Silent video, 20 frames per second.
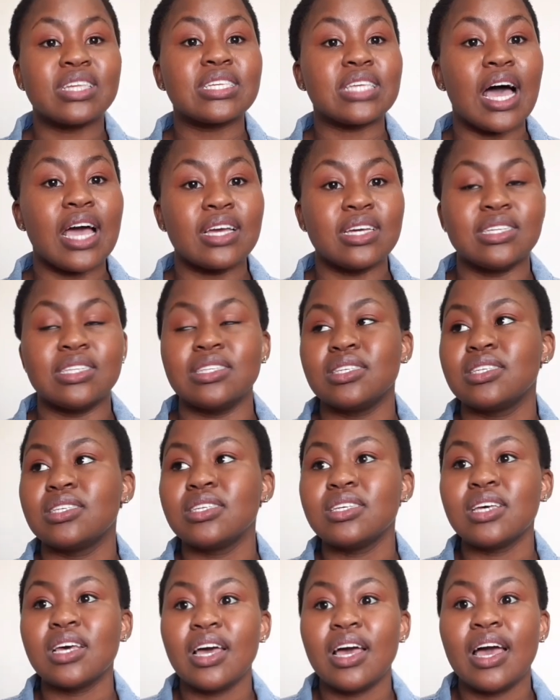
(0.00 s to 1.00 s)
science,
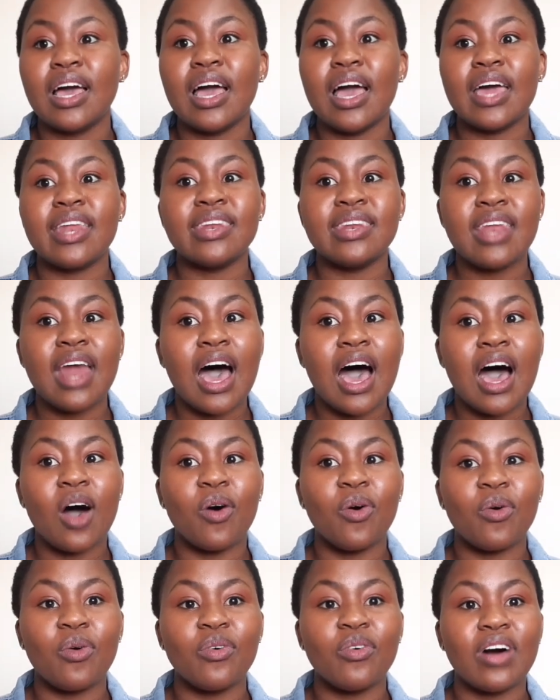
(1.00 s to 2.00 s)
and
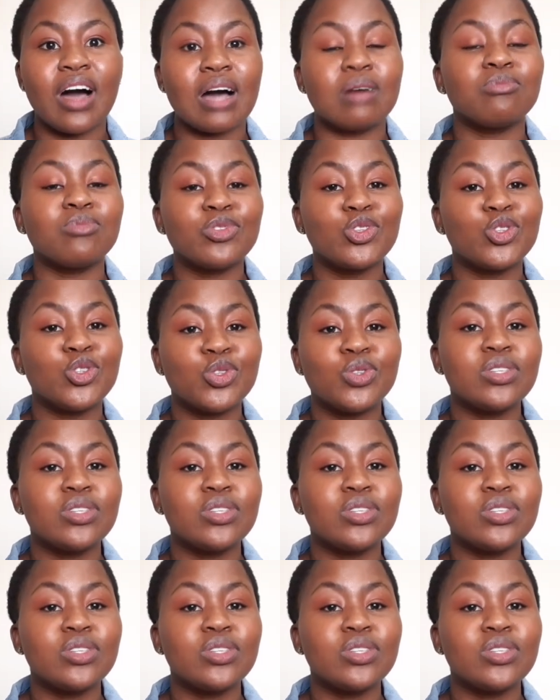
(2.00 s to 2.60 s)
now I'm,